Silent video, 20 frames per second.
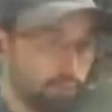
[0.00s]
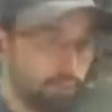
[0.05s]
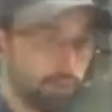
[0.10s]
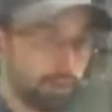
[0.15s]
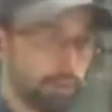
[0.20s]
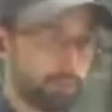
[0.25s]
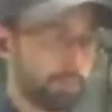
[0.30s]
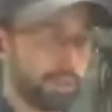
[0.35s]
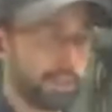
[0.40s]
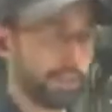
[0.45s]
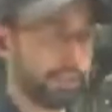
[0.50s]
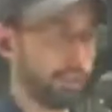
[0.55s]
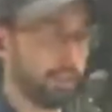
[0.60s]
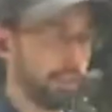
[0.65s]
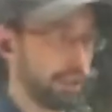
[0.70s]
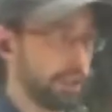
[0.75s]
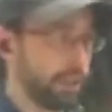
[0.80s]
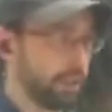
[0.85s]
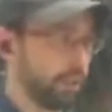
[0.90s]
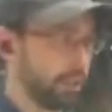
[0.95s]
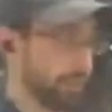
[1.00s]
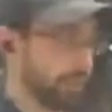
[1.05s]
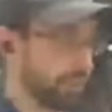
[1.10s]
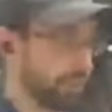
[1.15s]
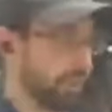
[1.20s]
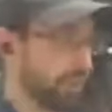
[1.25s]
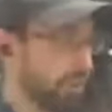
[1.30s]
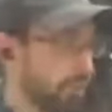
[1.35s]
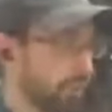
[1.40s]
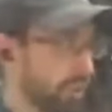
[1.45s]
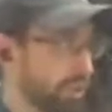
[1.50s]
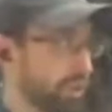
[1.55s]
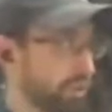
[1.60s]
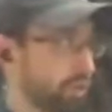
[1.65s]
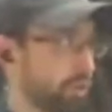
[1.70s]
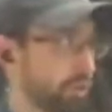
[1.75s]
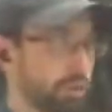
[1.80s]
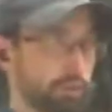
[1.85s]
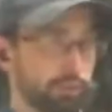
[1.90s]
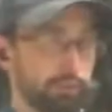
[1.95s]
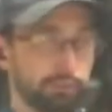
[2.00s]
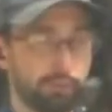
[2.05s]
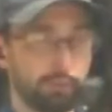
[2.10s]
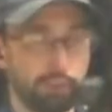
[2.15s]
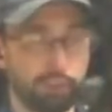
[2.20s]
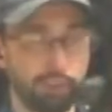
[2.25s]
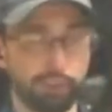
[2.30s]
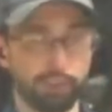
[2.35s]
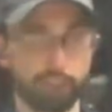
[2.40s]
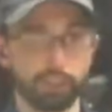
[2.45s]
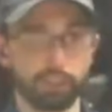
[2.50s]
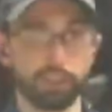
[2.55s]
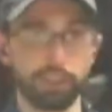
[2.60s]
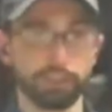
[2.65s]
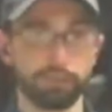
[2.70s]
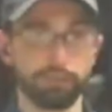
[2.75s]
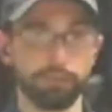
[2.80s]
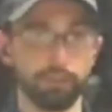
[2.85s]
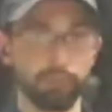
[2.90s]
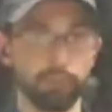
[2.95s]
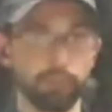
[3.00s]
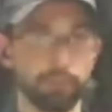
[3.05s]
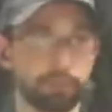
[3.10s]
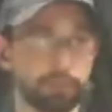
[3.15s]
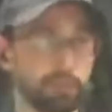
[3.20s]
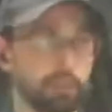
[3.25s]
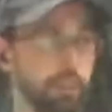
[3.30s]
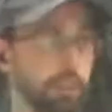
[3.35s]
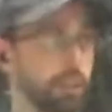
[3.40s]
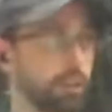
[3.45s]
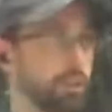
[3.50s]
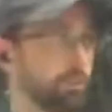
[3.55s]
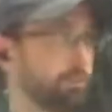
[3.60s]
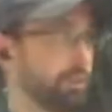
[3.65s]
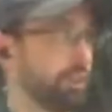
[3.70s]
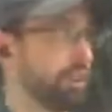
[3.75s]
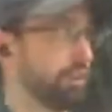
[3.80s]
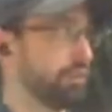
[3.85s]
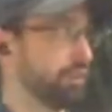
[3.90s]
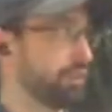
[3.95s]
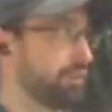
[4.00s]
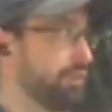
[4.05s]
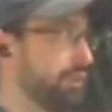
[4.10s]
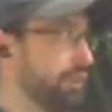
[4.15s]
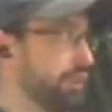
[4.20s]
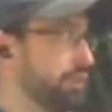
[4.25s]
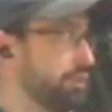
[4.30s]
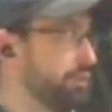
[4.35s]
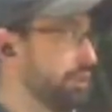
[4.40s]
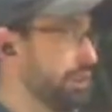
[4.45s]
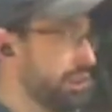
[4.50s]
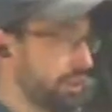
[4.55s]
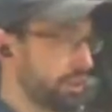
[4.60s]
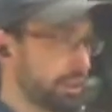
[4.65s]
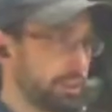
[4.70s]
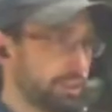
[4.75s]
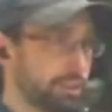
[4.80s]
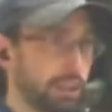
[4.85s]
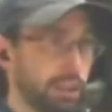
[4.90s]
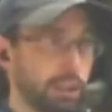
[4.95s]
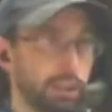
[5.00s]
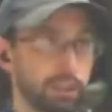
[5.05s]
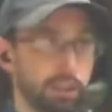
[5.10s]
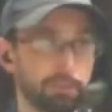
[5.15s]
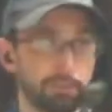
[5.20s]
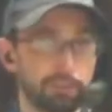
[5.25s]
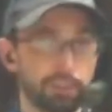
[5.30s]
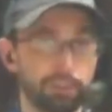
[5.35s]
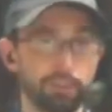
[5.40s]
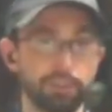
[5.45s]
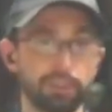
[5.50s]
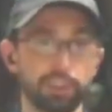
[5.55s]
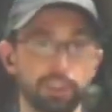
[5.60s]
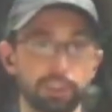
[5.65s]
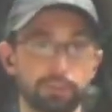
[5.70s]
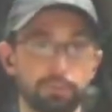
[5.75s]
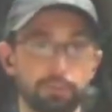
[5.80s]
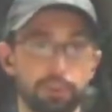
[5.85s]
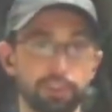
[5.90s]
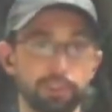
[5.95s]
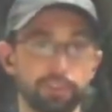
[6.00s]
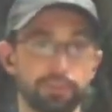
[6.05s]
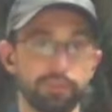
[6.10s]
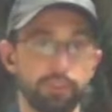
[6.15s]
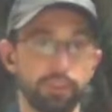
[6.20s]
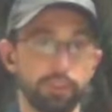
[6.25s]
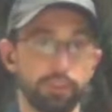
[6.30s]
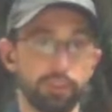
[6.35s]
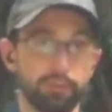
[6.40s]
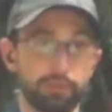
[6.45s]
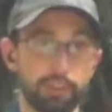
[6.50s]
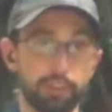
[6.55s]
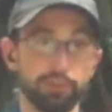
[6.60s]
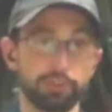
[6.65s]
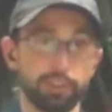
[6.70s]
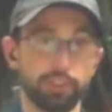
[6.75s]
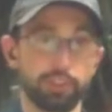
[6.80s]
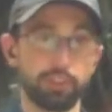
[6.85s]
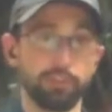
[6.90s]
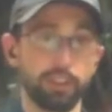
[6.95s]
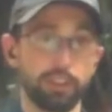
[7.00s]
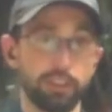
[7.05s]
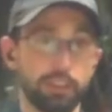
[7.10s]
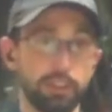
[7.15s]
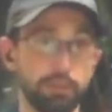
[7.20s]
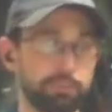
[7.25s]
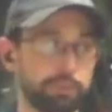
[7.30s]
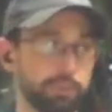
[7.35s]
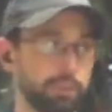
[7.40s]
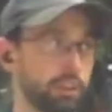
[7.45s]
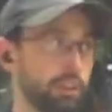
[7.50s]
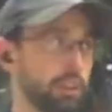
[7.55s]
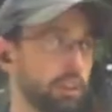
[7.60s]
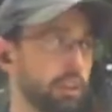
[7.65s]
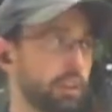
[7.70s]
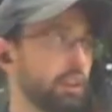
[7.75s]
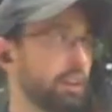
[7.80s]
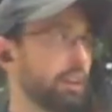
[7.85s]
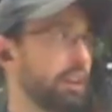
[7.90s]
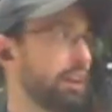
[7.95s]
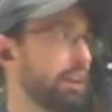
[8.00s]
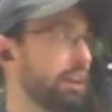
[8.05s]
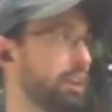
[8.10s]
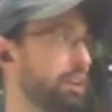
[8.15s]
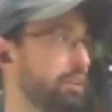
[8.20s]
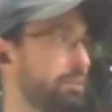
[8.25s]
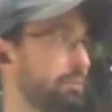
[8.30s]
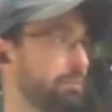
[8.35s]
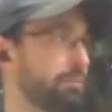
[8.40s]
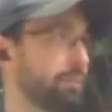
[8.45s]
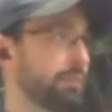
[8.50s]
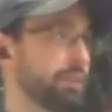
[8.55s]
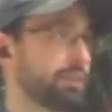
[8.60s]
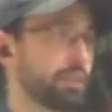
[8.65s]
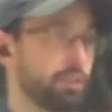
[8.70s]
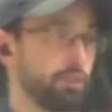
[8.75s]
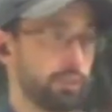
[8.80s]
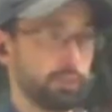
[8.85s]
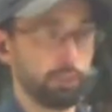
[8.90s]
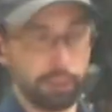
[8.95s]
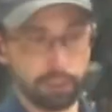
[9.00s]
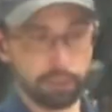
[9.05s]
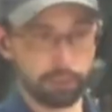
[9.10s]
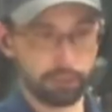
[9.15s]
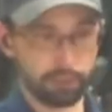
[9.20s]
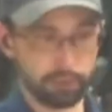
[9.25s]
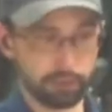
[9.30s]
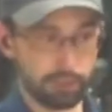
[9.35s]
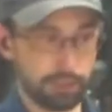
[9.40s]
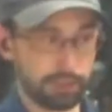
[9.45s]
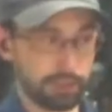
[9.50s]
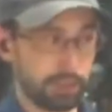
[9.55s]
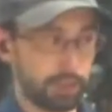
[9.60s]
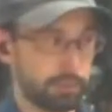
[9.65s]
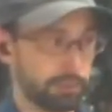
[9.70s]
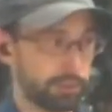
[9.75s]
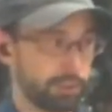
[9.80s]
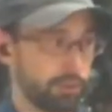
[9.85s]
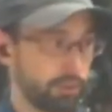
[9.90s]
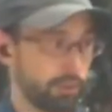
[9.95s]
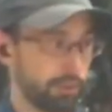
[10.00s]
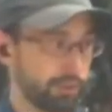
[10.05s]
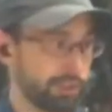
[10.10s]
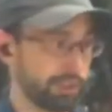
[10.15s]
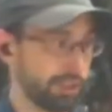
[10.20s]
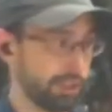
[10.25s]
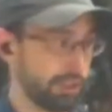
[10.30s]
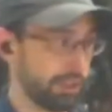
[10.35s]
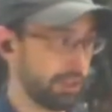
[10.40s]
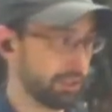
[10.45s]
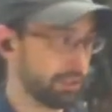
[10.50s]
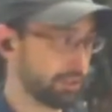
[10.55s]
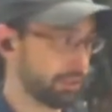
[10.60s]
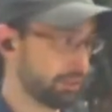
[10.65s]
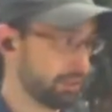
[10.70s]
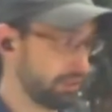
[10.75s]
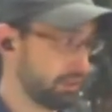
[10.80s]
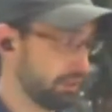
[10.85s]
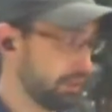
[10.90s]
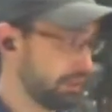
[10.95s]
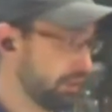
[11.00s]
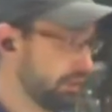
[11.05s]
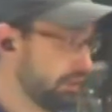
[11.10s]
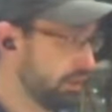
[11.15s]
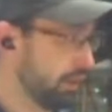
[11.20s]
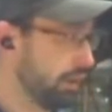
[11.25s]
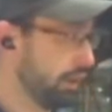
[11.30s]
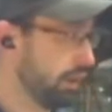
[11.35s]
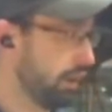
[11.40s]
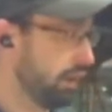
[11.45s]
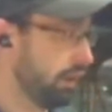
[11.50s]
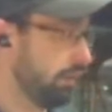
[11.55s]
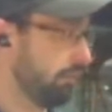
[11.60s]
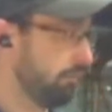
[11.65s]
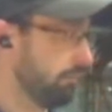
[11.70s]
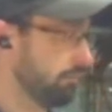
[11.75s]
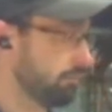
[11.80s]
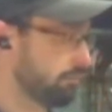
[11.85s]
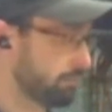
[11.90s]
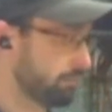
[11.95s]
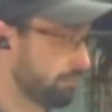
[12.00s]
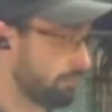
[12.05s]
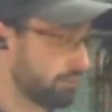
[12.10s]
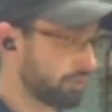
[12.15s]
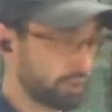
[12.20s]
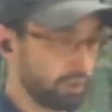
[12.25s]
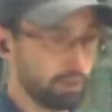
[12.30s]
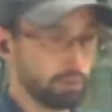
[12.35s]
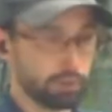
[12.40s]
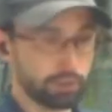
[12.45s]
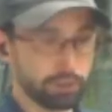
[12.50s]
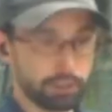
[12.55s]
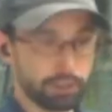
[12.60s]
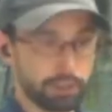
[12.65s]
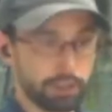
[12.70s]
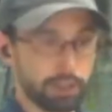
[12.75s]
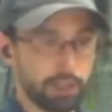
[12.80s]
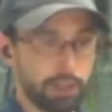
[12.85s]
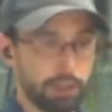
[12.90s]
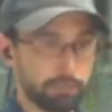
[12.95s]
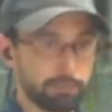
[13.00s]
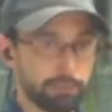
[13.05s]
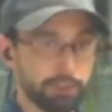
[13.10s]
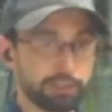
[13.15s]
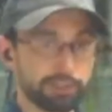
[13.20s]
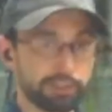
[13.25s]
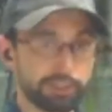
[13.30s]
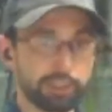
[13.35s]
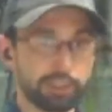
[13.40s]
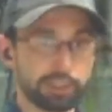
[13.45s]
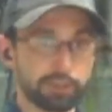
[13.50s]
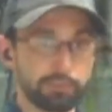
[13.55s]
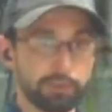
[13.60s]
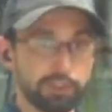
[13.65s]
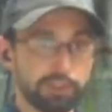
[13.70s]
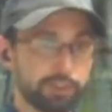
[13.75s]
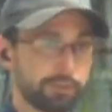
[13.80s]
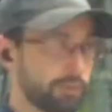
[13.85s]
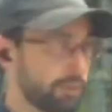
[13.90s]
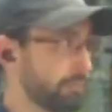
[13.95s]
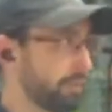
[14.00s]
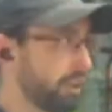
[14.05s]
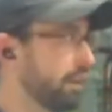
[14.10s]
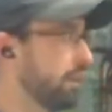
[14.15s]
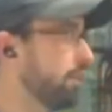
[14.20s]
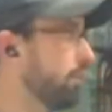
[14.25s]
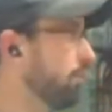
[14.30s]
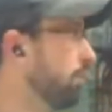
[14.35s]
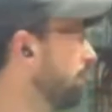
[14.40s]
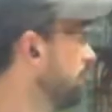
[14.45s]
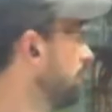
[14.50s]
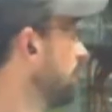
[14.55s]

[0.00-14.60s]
going to pollinate this individual, and if we're successful, it'll produce fruit, and it could take up to 6 months for the fruit to develop so that we can collect them and grow the seeds. So we're looking at about 6 months from now.